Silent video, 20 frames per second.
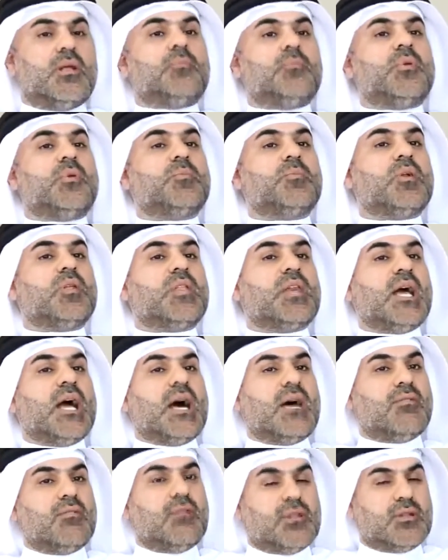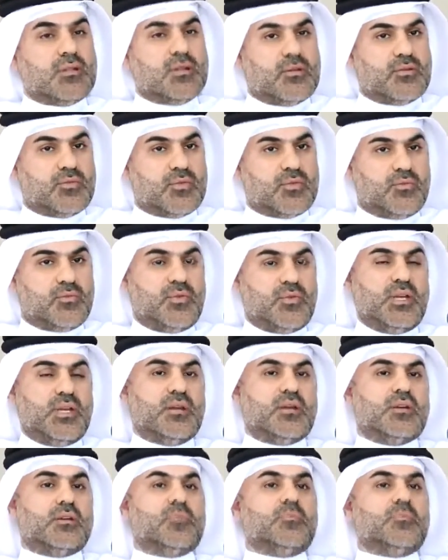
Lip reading: people they have little of a fear,